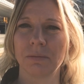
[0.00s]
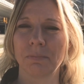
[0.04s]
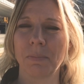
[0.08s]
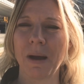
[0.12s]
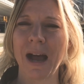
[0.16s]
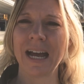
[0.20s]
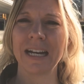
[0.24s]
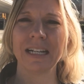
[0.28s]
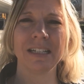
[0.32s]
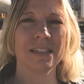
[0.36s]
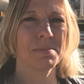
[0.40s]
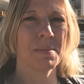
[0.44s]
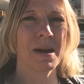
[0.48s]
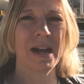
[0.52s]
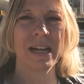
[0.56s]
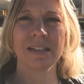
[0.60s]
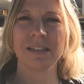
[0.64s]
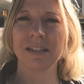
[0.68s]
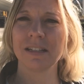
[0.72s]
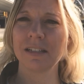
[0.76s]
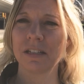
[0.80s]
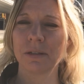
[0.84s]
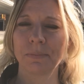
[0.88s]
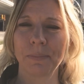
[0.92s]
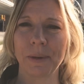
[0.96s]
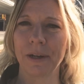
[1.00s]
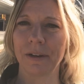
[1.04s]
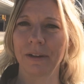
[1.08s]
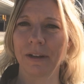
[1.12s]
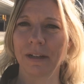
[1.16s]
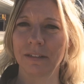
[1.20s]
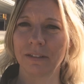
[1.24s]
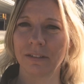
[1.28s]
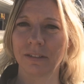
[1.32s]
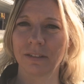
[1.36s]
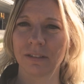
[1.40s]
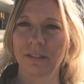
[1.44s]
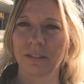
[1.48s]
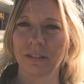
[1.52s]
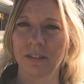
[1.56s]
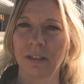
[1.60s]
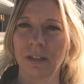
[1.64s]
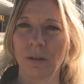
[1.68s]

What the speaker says: bodies, minds, and spirits.